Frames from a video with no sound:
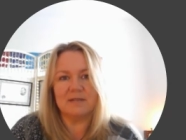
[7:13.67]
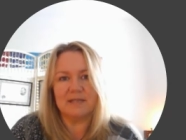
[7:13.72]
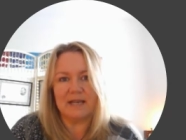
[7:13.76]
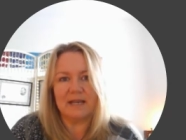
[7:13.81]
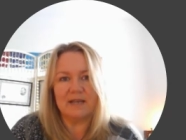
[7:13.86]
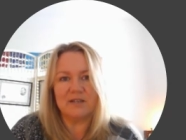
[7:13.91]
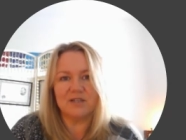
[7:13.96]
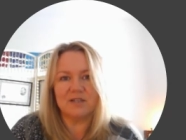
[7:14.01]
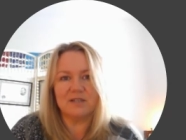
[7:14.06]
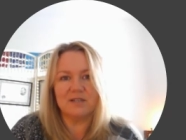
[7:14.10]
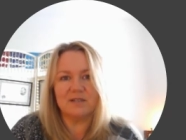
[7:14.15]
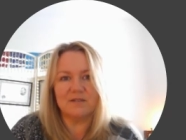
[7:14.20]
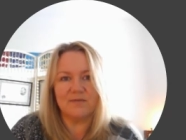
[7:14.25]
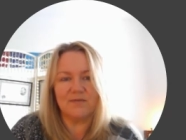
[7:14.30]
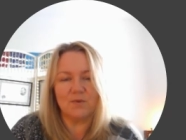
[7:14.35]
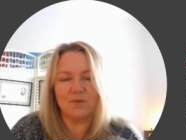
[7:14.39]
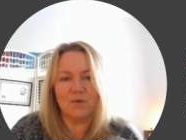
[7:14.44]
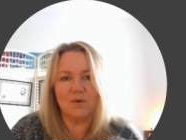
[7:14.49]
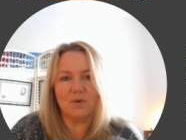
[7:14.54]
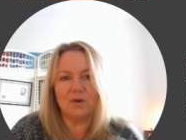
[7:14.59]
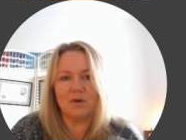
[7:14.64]
sessions
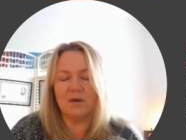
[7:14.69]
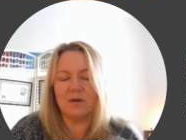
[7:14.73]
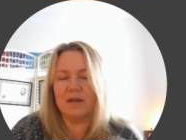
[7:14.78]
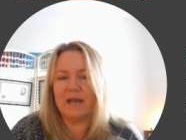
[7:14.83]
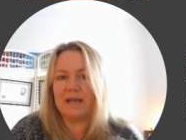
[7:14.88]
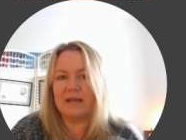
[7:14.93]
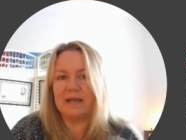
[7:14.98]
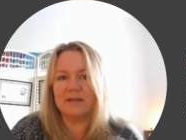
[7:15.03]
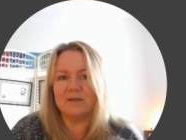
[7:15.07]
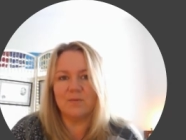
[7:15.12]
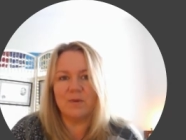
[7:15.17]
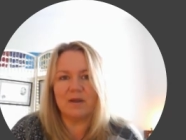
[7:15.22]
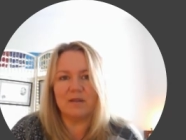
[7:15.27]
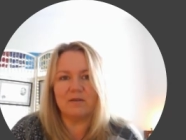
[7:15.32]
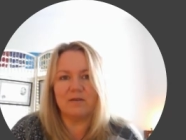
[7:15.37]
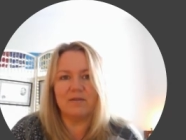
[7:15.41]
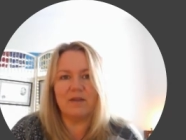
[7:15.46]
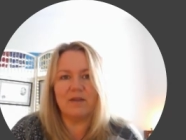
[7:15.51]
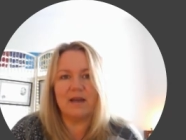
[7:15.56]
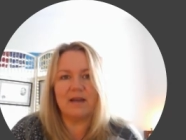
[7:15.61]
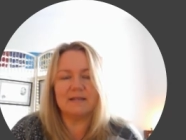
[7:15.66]
for healing,
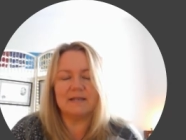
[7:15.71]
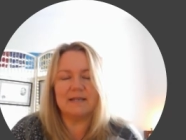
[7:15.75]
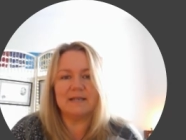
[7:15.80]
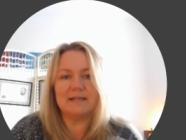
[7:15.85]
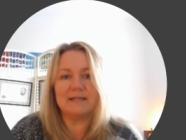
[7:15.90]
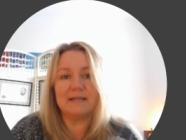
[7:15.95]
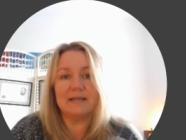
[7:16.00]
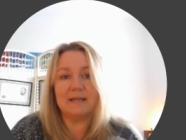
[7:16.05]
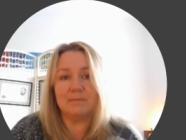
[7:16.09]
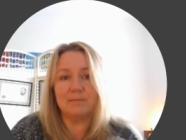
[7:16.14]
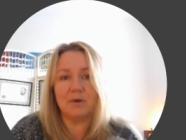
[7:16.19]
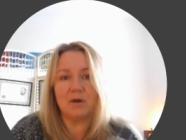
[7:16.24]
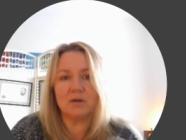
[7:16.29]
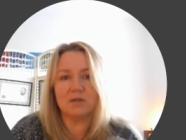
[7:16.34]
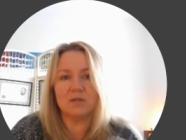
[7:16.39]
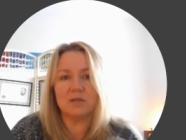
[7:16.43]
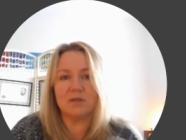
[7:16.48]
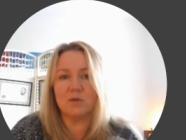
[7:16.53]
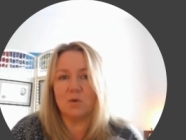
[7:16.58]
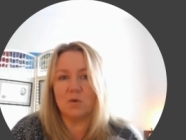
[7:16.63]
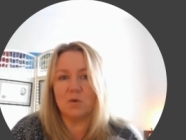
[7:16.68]
whether that is in
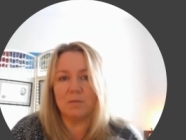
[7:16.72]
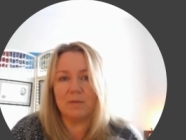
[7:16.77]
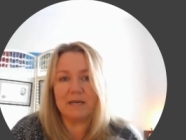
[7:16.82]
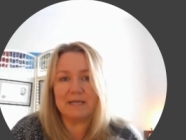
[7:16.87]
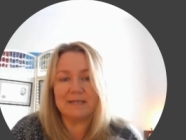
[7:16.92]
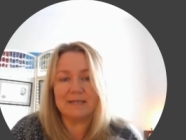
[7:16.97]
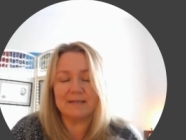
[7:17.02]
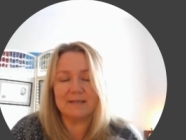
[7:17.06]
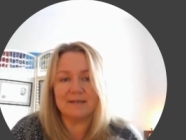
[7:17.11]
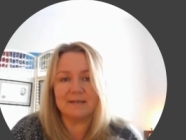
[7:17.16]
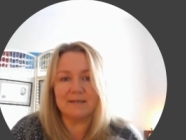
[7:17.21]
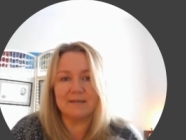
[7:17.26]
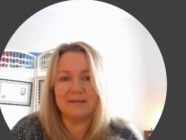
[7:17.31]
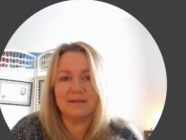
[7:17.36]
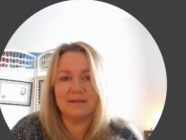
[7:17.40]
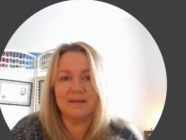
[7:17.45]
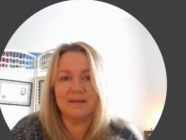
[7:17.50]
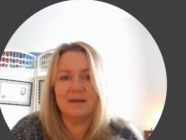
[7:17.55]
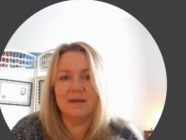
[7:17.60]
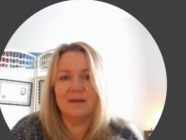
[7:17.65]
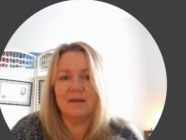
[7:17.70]
person or by
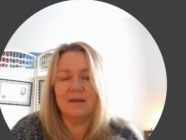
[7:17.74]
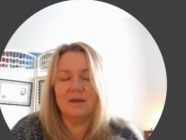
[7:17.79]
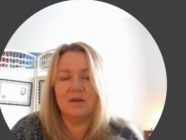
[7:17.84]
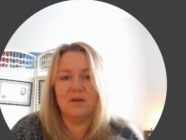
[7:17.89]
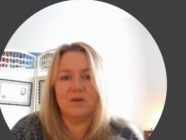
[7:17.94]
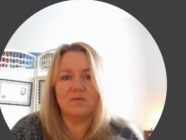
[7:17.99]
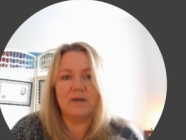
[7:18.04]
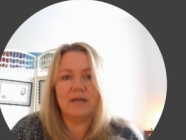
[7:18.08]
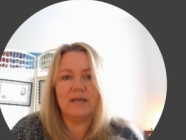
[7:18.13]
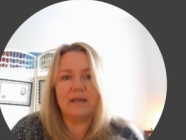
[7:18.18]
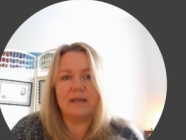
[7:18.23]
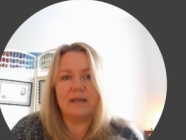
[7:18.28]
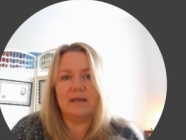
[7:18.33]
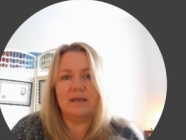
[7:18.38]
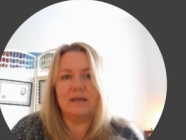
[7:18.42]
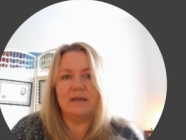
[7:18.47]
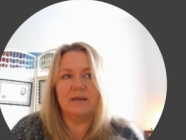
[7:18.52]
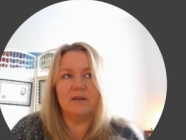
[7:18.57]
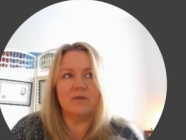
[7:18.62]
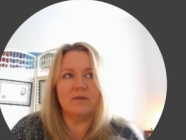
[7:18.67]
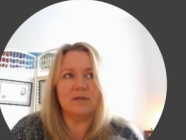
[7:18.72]
distance.
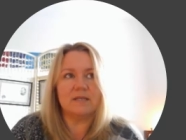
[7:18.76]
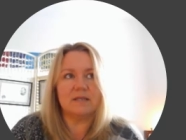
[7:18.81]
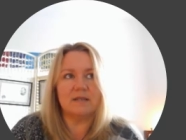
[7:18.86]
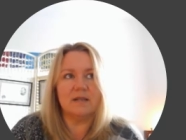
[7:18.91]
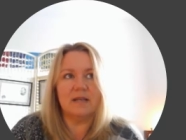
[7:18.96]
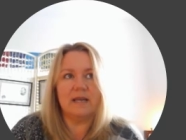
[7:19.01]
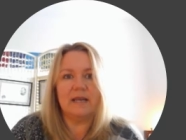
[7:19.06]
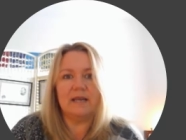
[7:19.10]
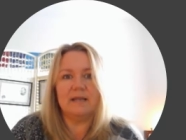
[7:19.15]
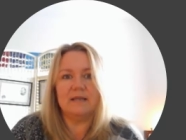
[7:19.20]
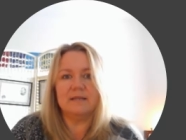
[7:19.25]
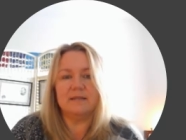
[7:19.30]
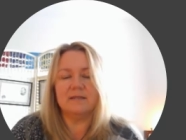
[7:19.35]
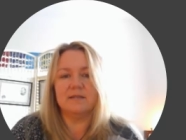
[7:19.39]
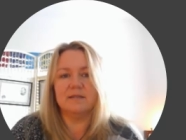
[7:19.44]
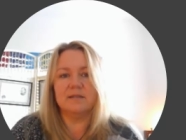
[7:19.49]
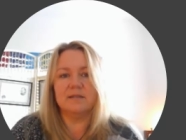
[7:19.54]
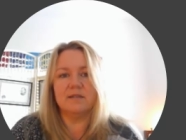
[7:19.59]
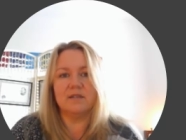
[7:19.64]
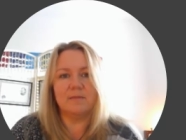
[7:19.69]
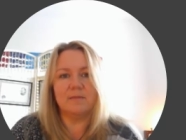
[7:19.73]
Reiki, crystal
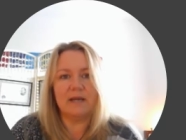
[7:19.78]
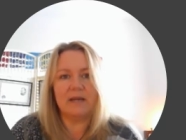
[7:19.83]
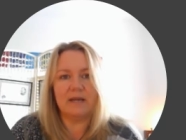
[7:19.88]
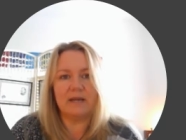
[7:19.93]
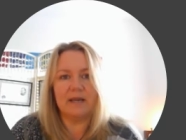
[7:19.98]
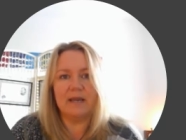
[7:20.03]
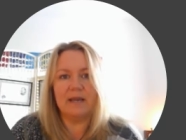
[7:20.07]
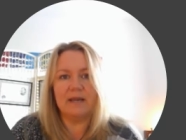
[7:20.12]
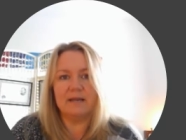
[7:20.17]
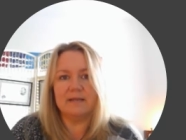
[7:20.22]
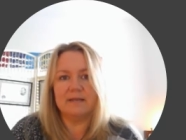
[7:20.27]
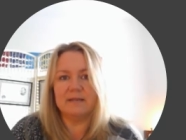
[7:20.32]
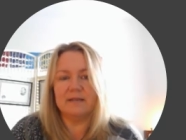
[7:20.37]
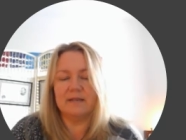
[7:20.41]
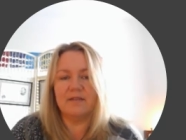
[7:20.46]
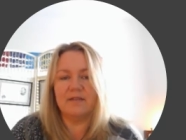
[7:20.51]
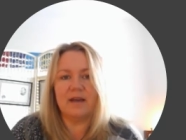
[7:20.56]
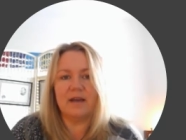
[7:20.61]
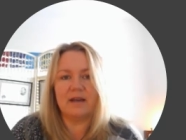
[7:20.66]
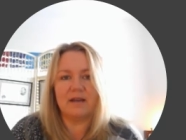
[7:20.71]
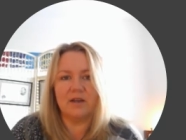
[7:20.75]
healing, shamanic
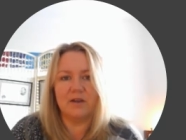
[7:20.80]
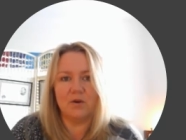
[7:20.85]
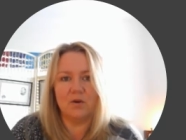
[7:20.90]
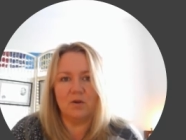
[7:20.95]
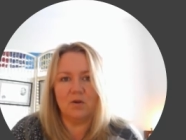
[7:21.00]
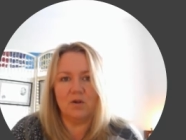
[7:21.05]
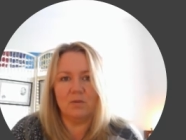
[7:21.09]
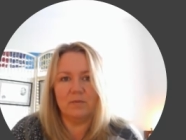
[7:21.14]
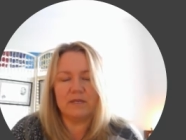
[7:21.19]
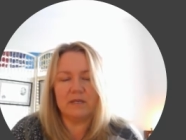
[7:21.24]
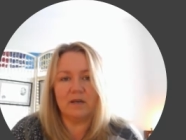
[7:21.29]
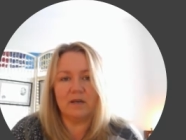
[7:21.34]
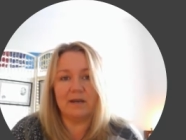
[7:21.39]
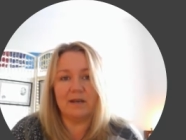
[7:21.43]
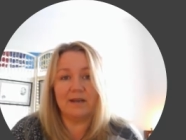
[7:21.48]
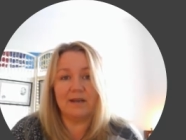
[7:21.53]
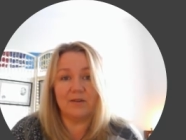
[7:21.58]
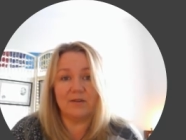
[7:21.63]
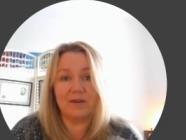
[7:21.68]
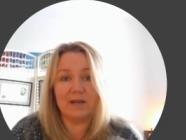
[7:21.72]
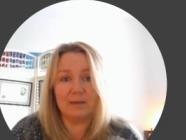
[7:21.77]
healing, that can all be done
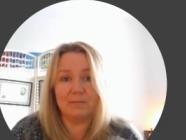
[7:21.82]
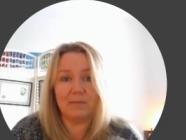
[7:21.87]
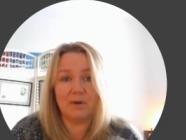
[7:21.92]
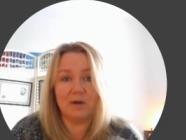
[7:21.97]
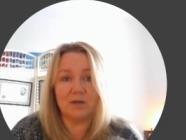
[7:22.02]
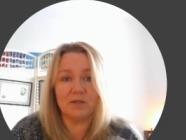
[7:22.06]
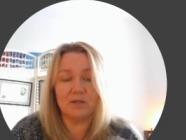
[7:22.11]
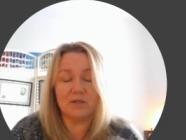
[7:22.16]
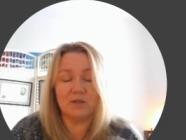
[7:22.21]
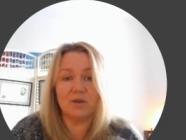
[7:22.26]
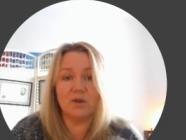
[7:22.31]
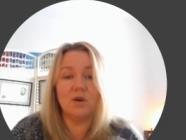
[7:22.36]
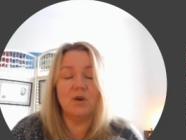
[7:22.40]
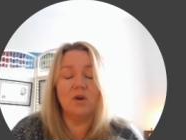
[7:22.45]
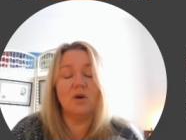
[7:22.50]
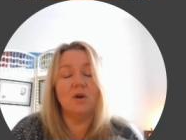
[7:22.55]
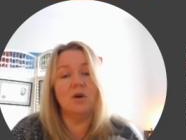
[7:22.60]
either in person